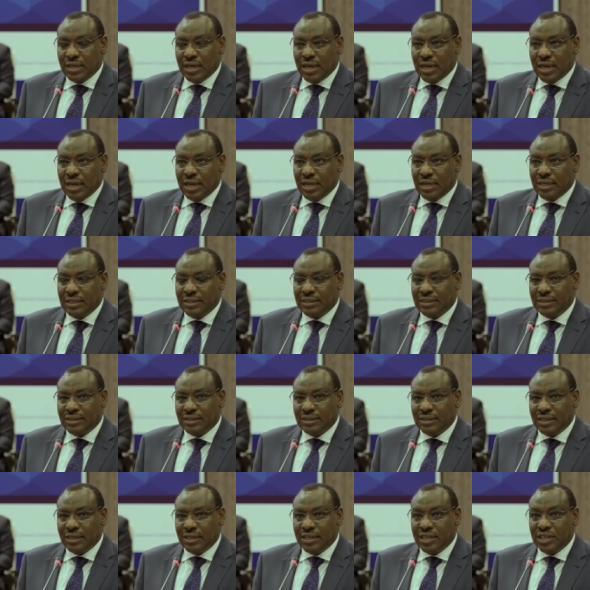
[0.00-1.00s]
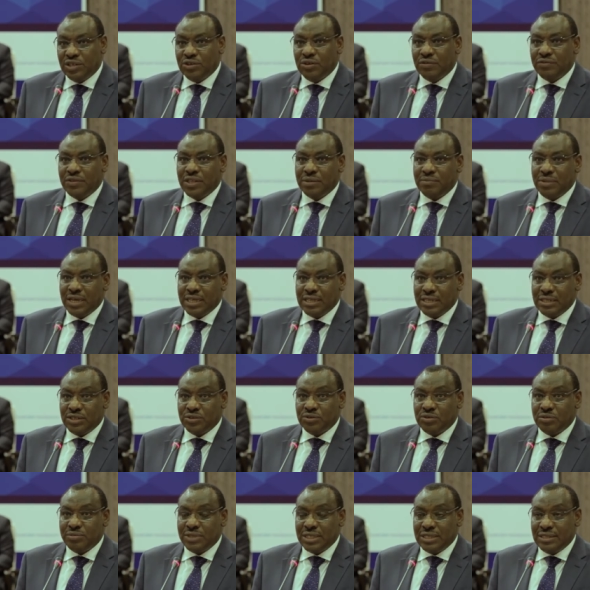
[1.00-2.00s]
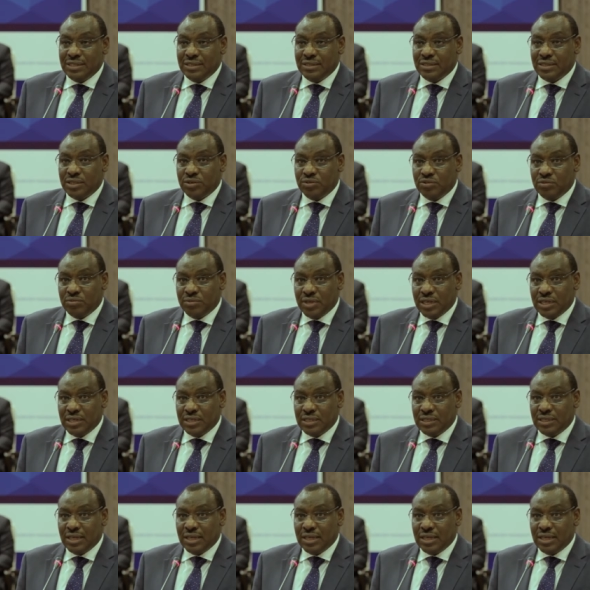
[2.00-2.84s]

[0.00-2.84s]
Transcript: and the head of the budget committee is a woman,